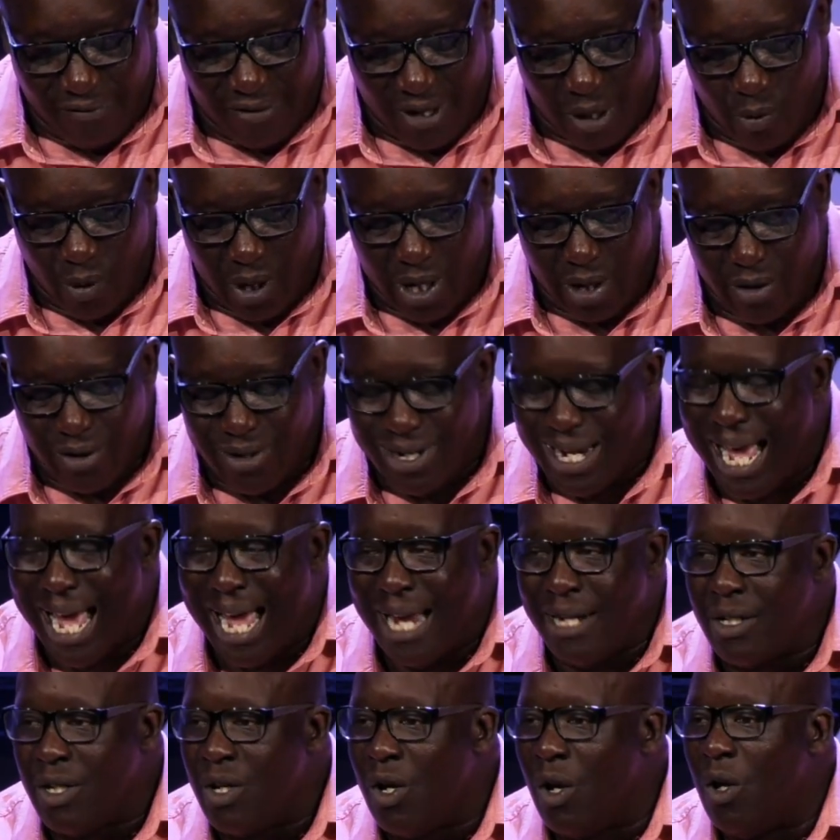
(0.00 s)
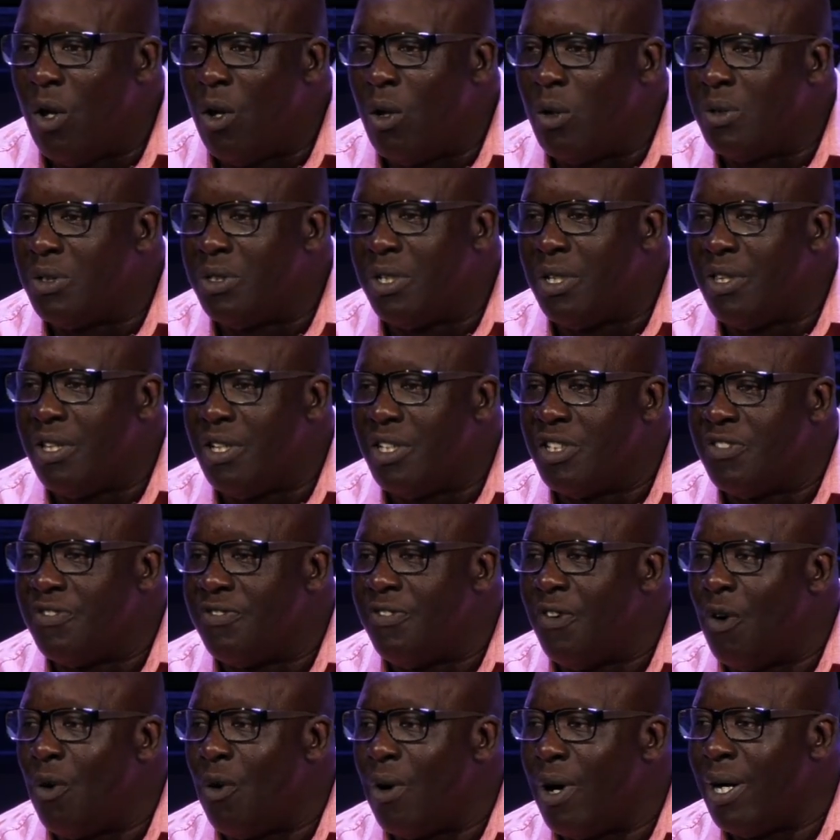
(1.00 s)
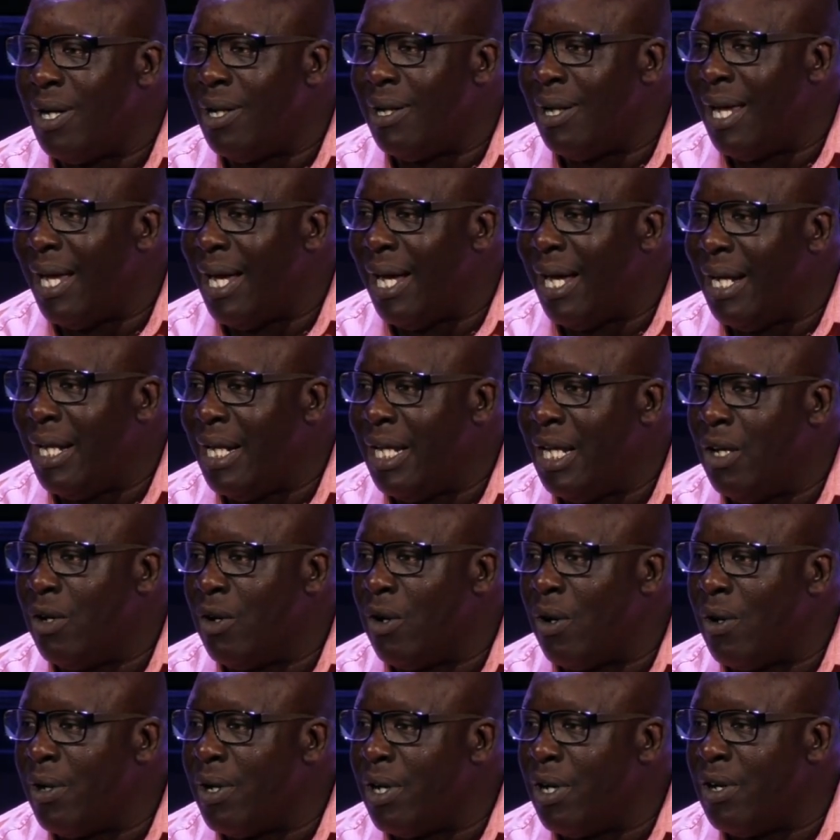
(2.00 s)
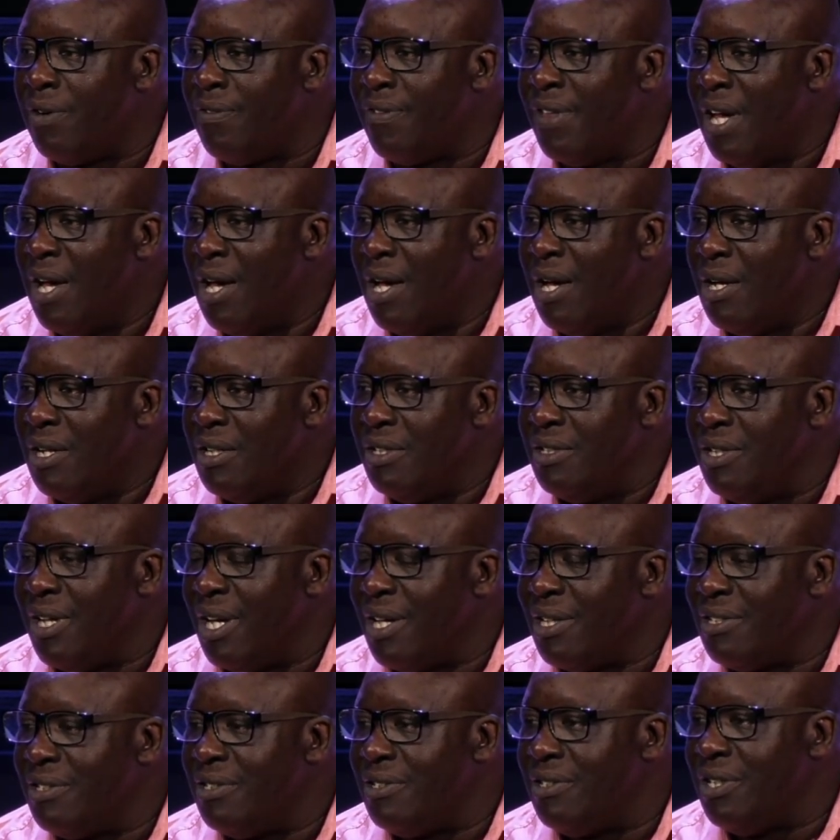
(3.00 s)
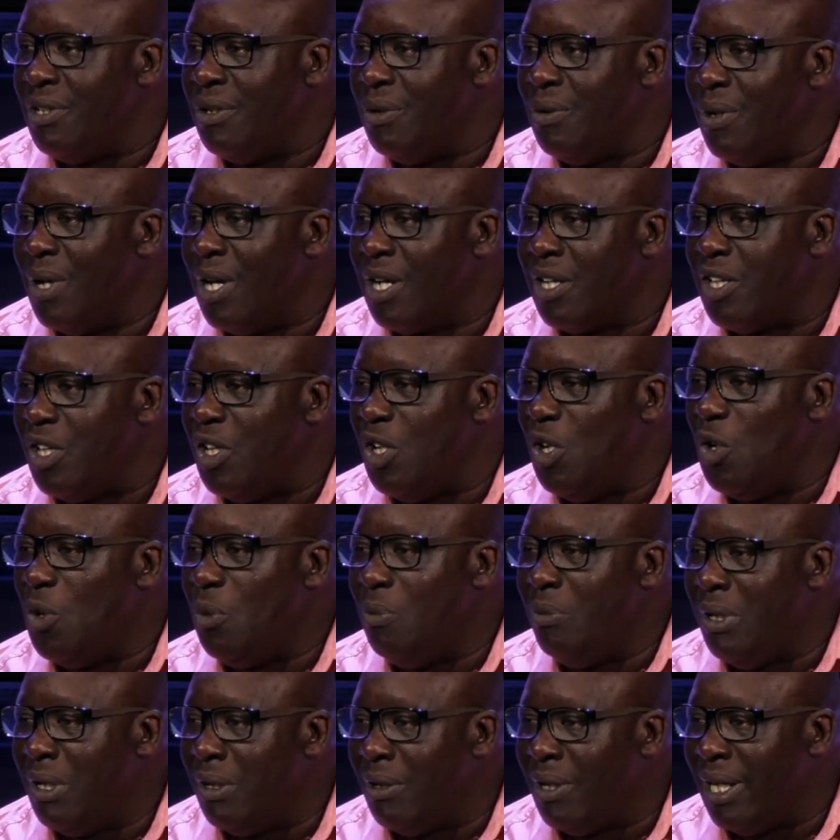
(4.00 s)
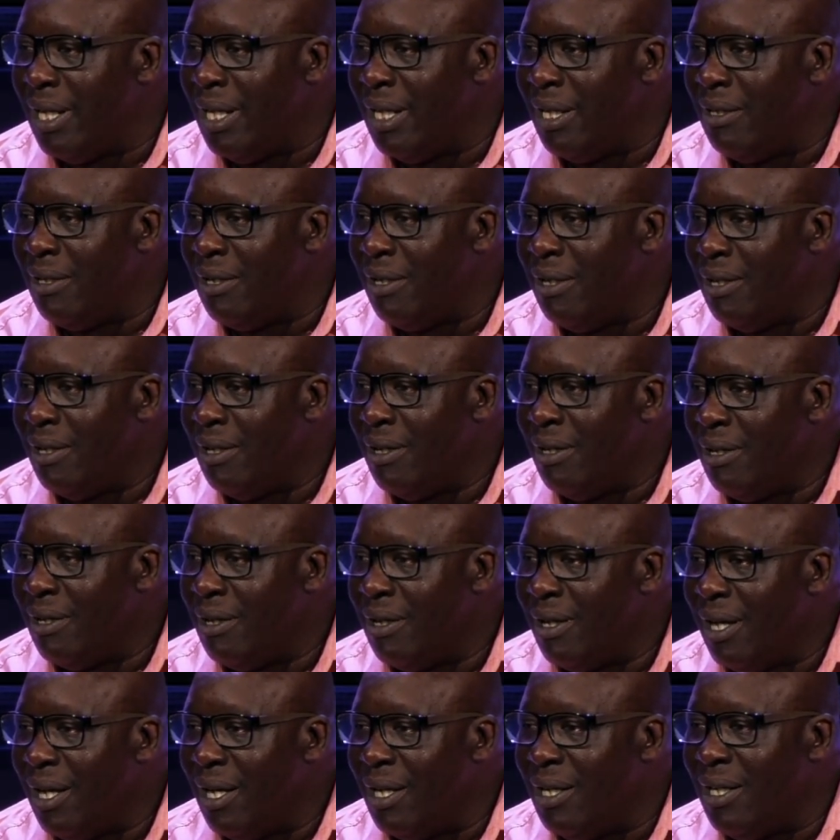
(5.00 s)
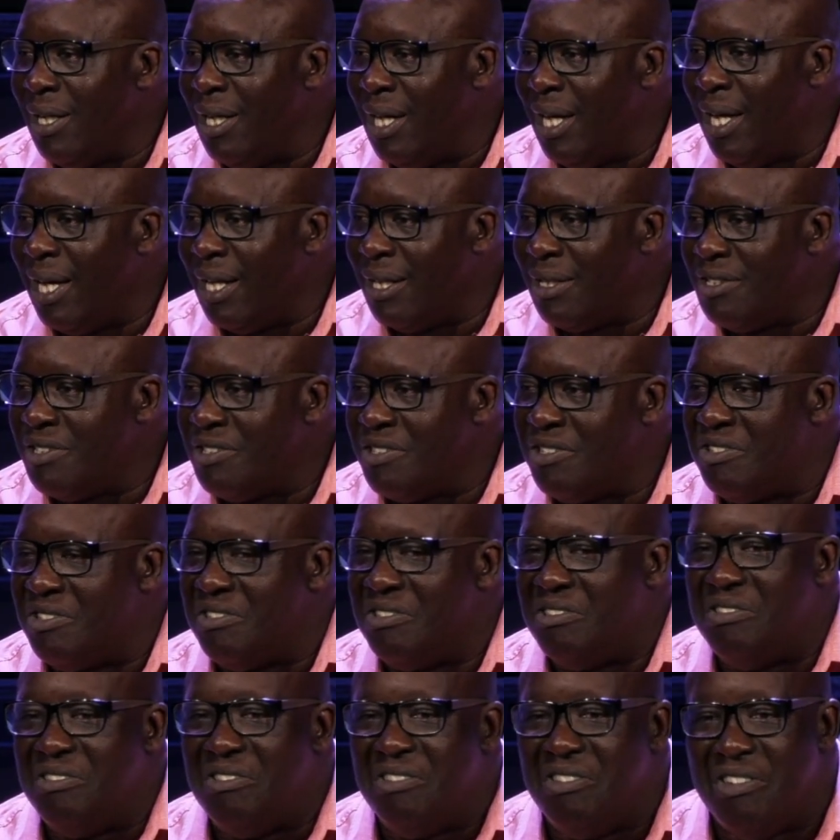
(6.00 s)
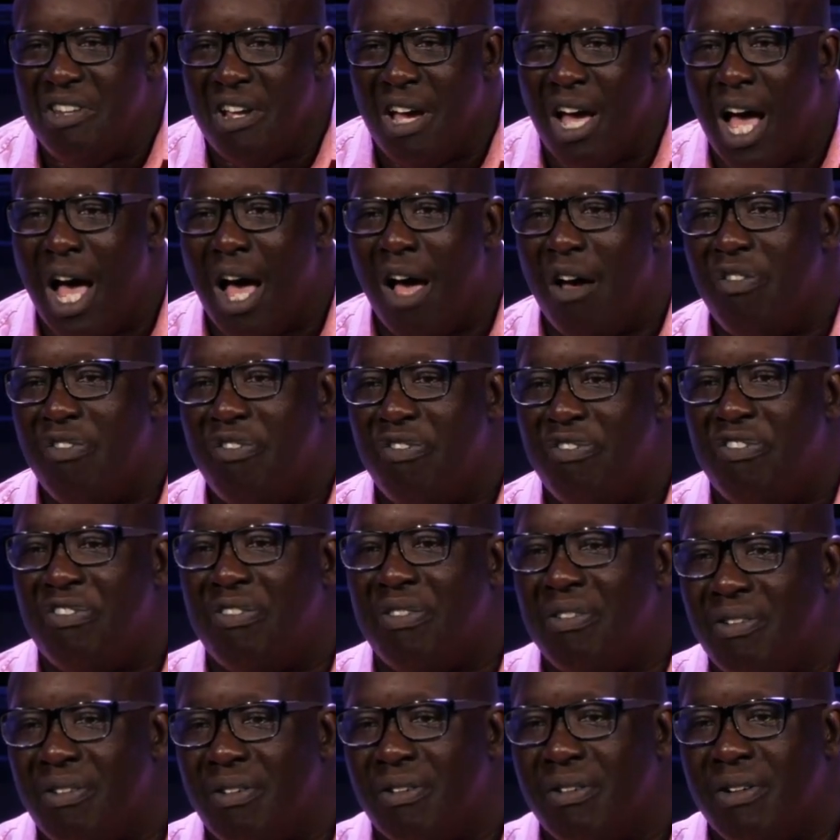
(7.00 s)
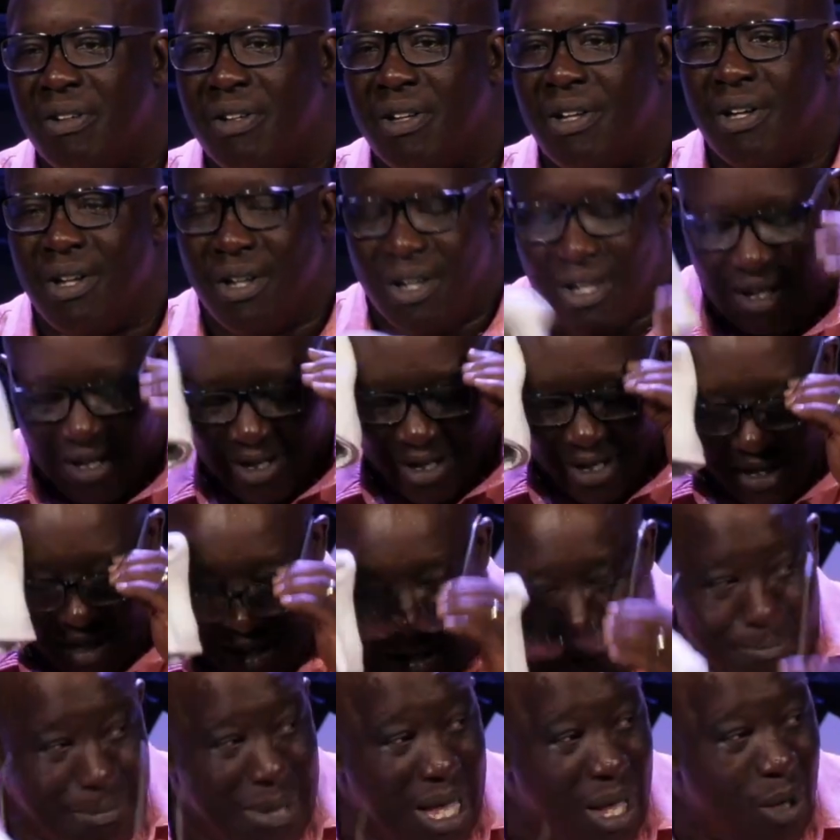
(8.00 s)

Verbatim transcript: that we are not called to this foreign land here on earth just to accumulate and get stuff. My